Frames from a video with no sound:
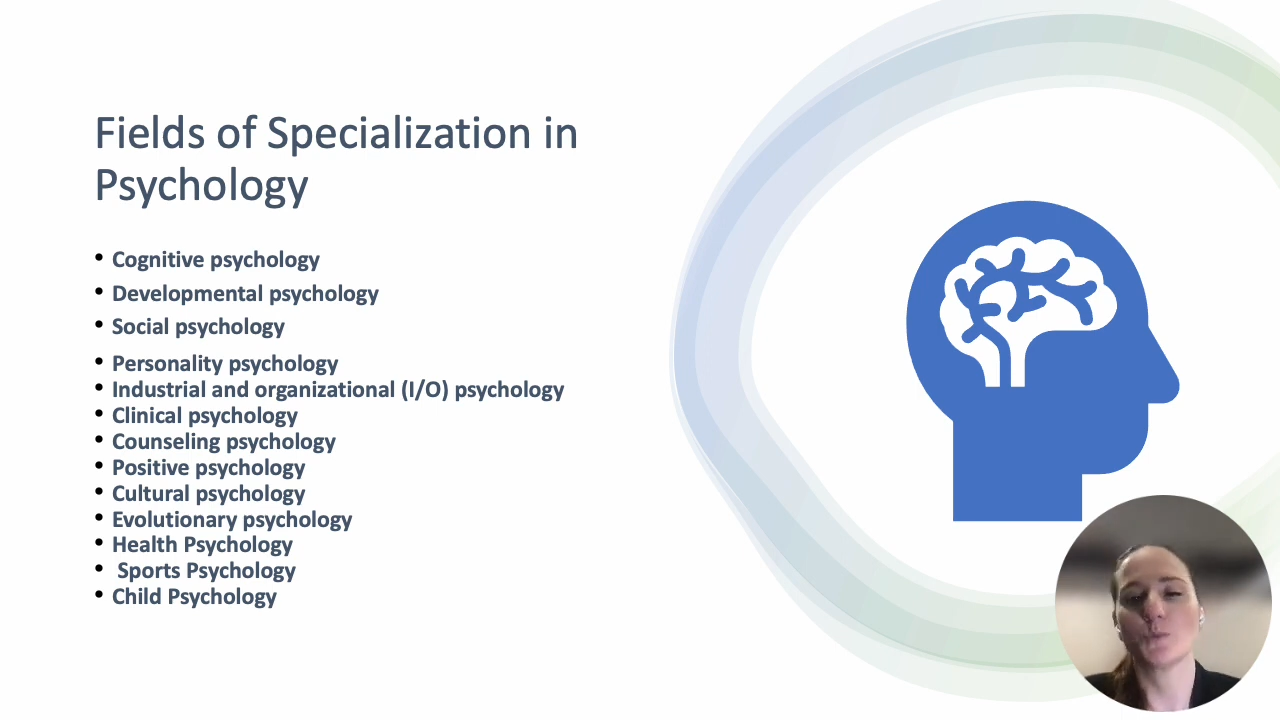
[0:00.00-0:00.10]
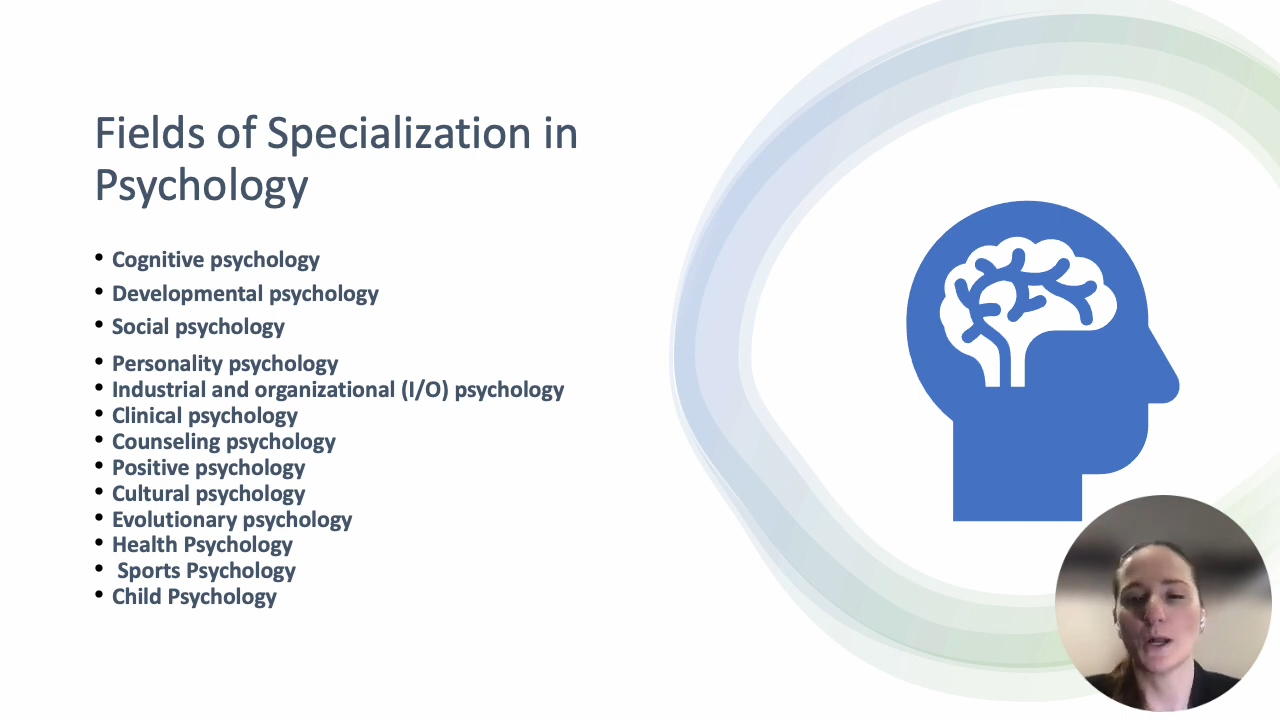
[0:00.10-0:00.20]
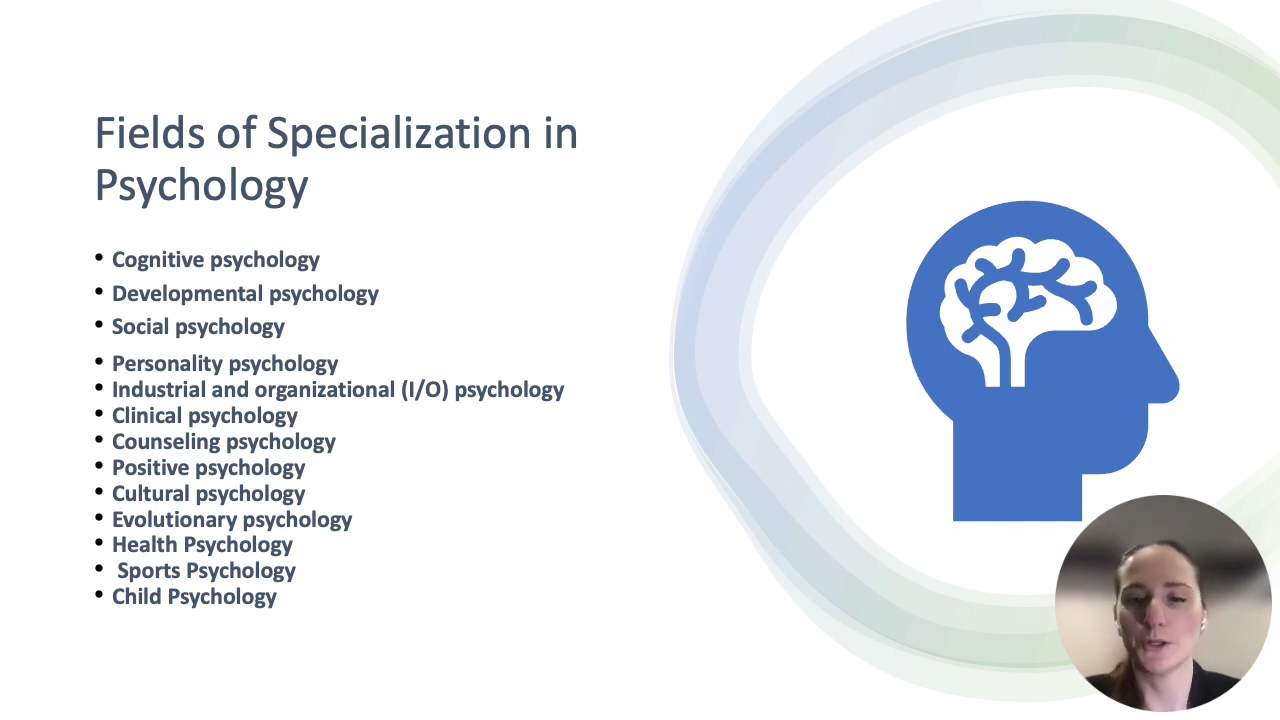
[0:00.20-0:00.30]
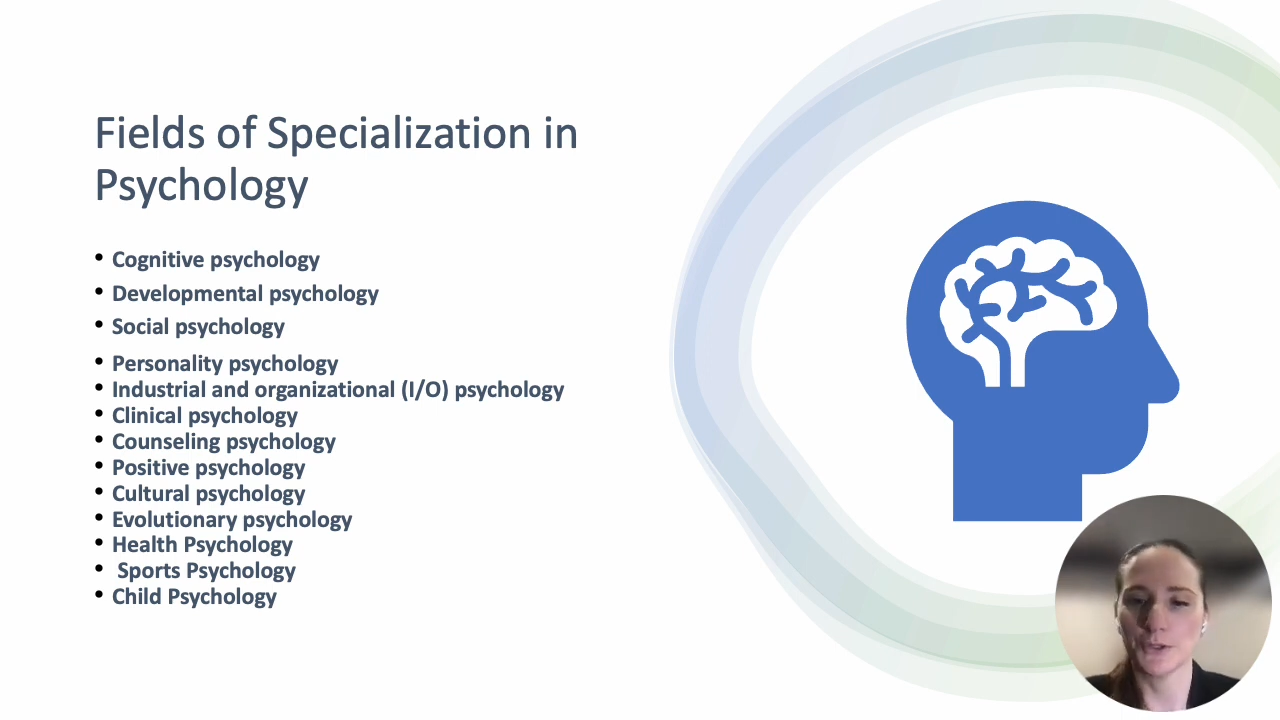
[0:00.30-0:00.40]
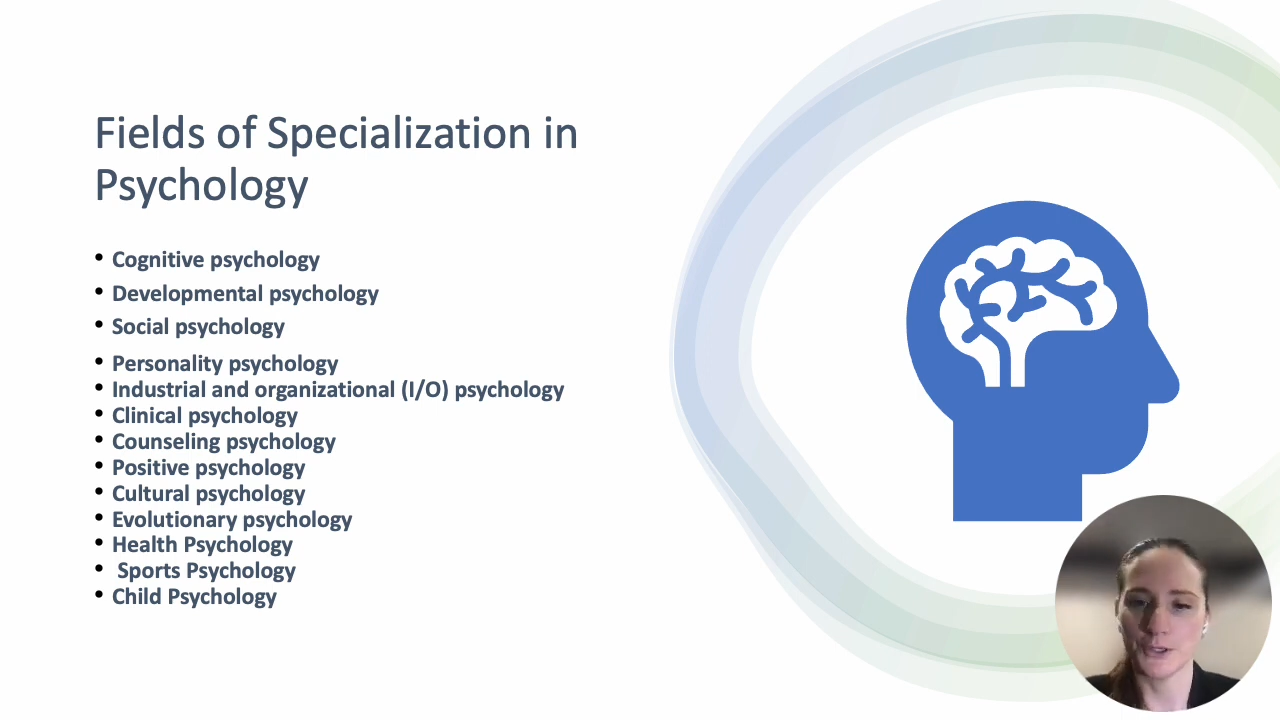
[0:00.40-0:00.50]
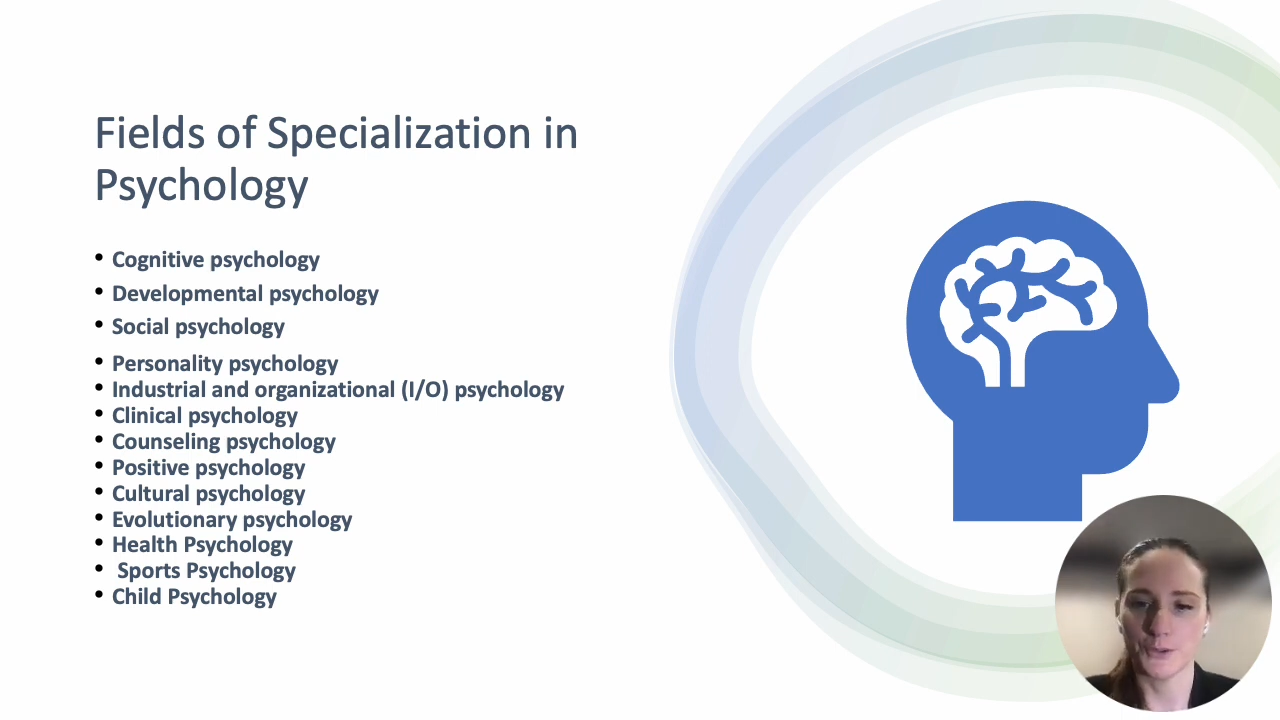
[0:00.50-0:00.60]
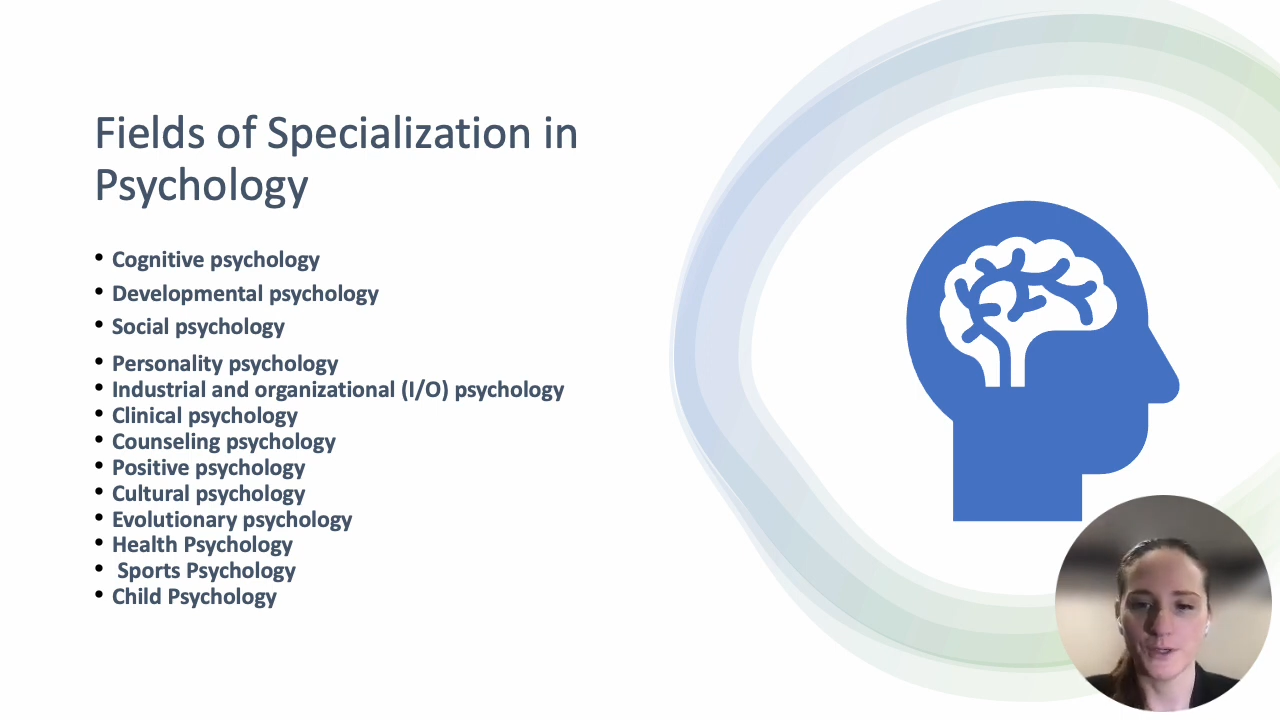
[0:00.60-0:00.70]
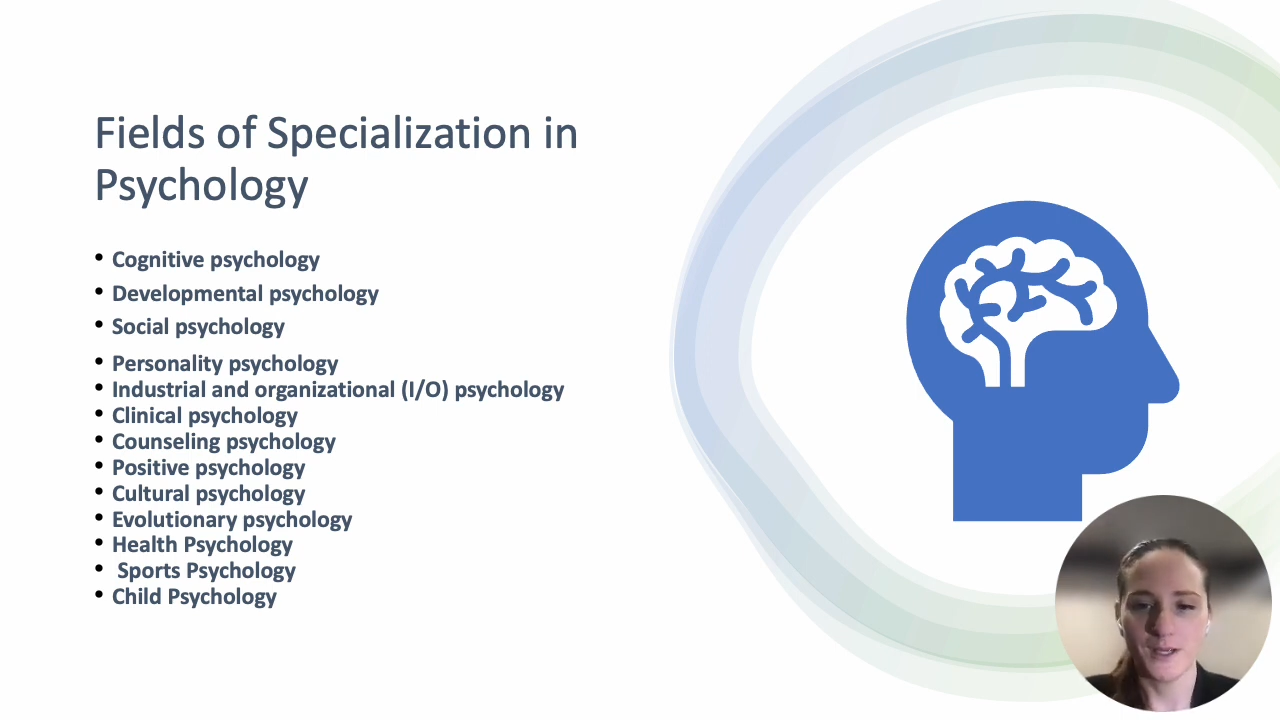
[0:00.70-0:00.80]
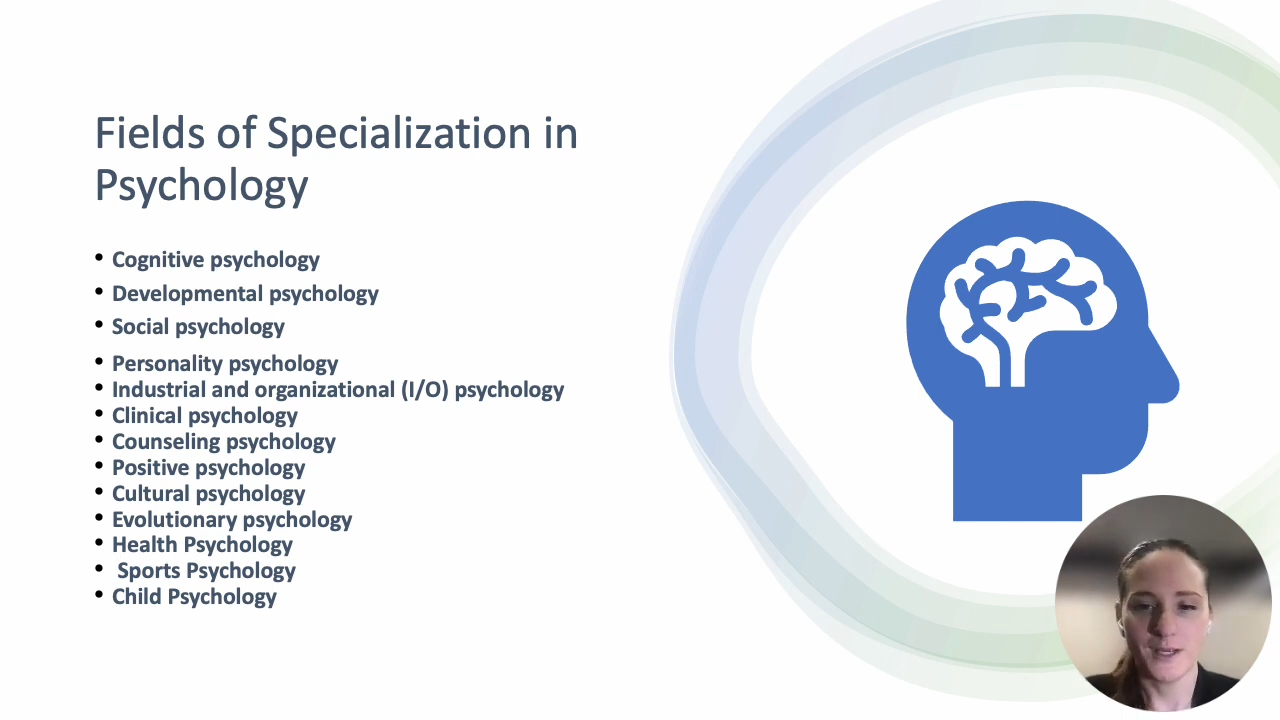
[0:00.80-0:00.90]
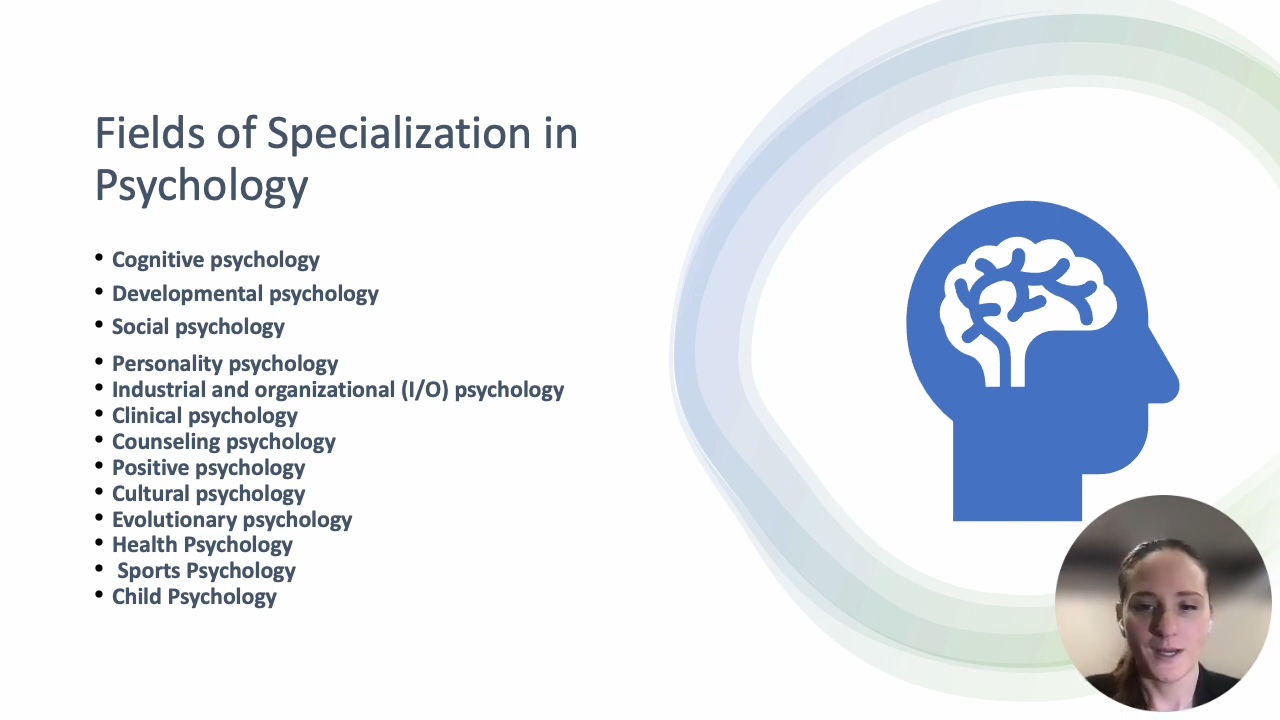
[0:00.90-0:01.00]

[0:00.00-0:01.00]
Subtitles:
well known